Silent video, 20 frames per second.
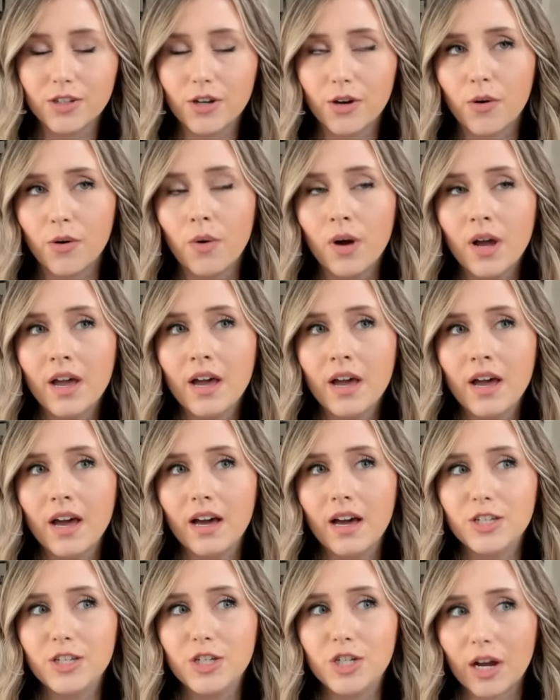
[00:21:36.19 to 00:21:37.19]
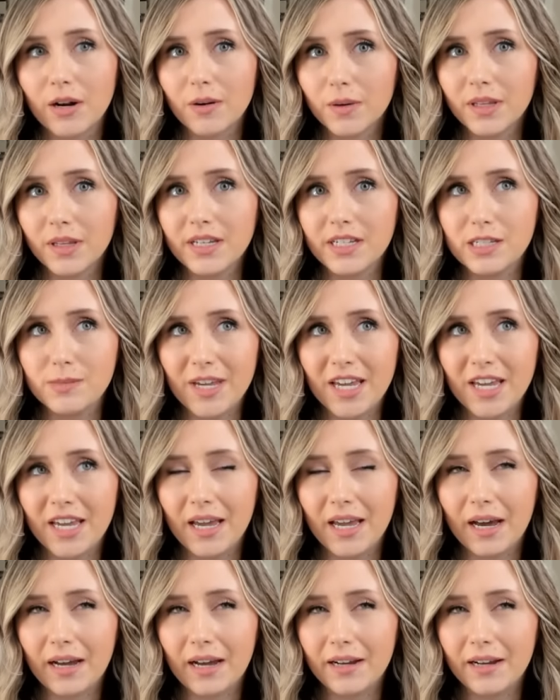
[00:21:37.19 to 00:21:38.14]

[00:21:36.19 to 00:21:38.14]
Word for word: So, generally speaking,